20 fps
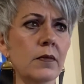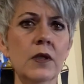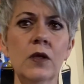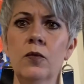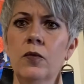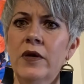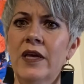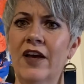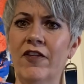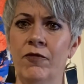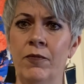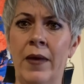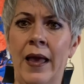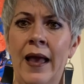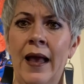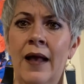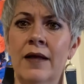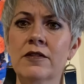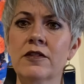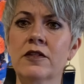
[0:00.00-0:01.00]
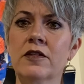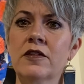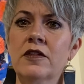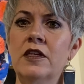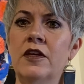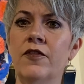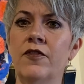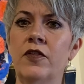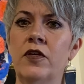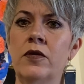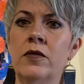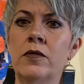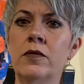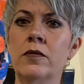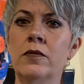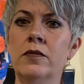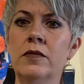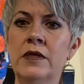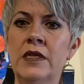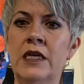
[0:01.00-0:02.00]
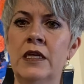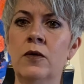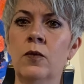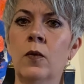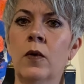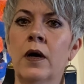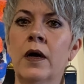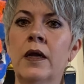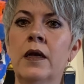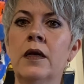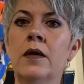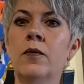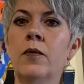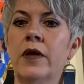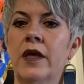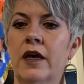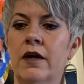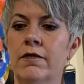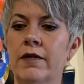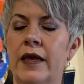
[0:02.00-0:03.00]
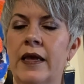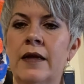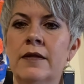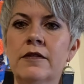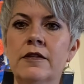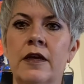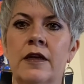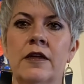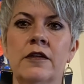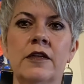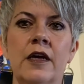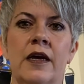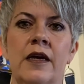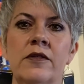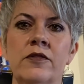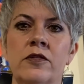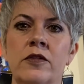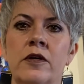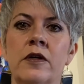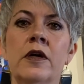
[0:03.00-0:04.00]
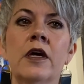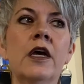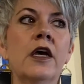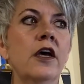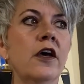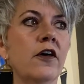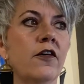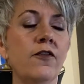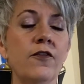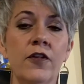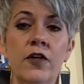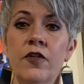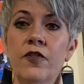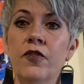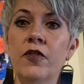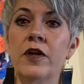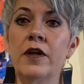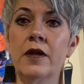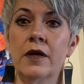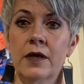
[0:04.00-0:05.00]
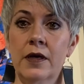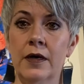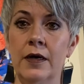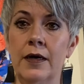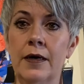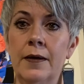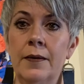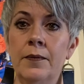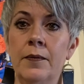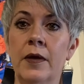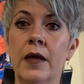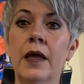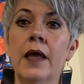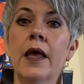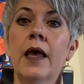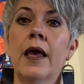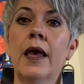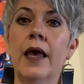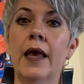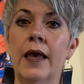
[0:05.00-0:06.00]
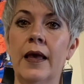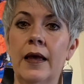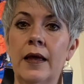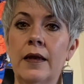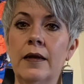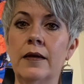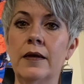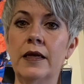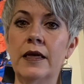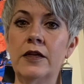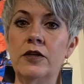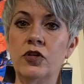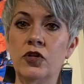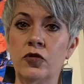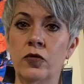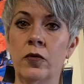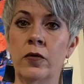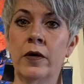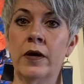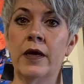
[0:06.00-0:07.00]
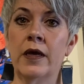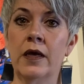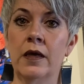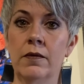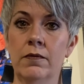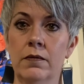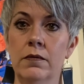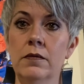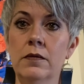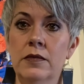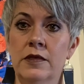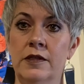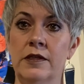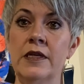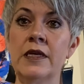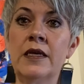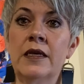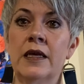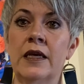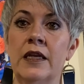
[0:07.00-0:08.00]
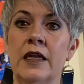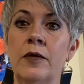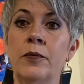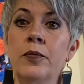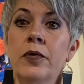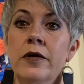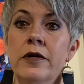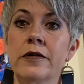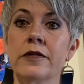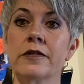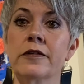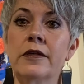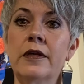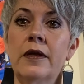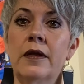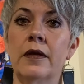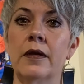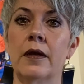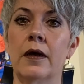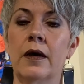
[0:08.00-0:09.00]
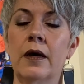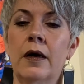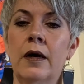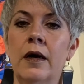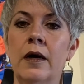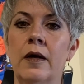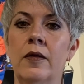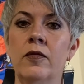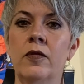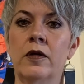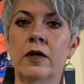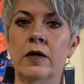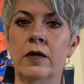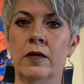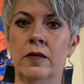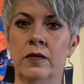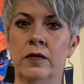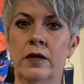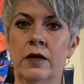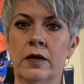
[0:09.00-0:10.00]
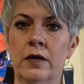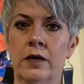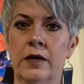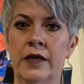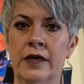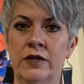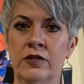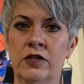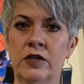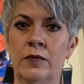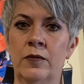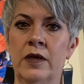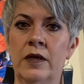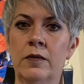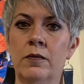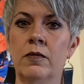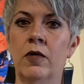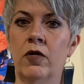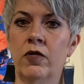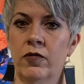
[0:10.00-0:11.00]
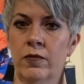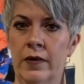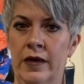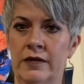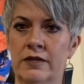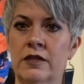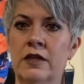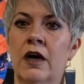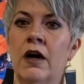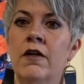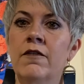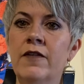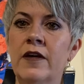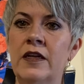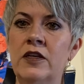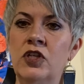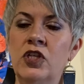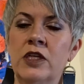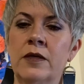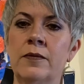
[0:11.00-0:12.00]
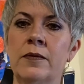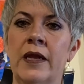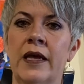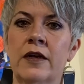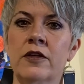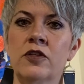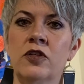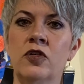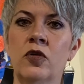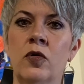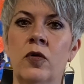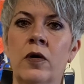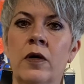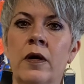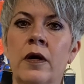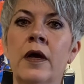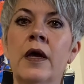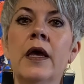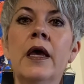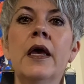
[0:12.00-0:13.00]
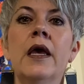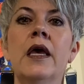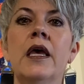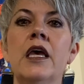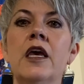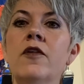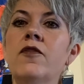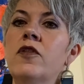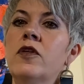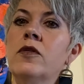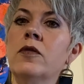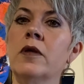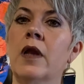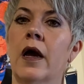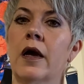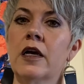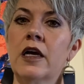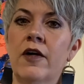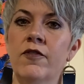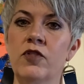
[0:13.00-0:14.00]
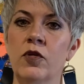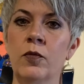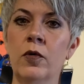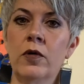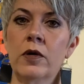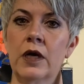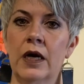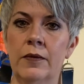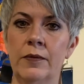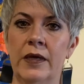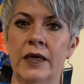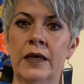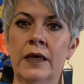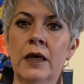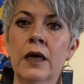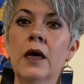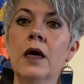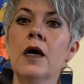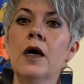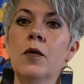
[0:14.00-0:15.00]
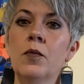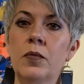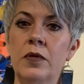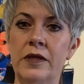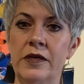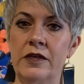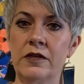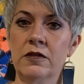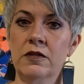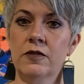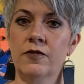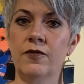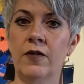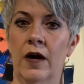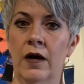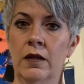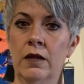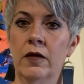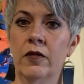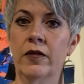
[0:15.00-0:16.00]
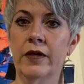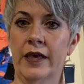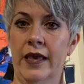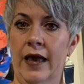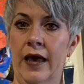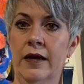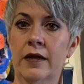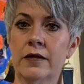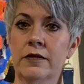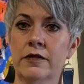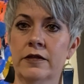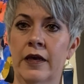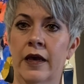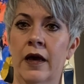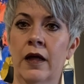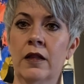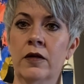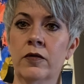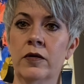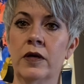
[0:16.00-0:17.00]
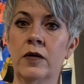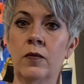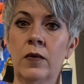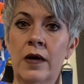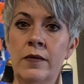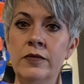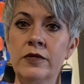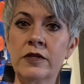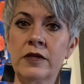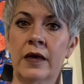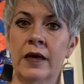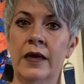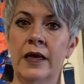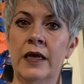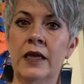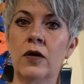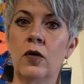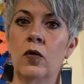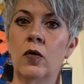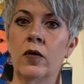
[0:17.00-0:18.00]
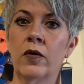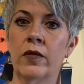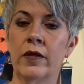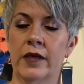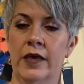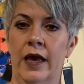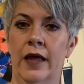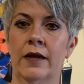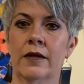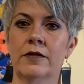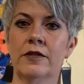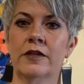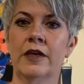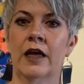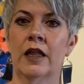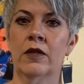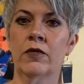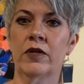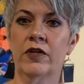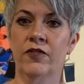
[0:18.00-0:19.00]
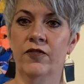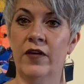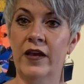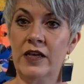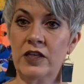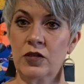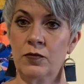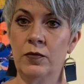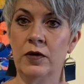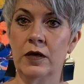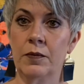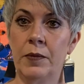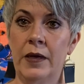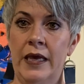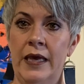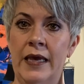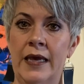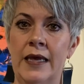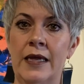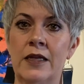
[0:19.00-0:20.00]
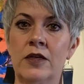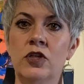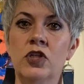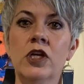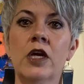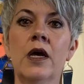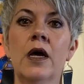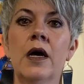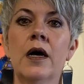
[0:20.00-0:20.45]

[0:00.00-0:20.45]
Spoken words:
We have masks if you need one. We have hand sanitizer. Feel free to come and enjoy seeing it in person, the exhibit, both myself and Jim next door. If you're not comfortable coming, please follow the Cadets Gallery website or the Cadets Gallery Facebook page.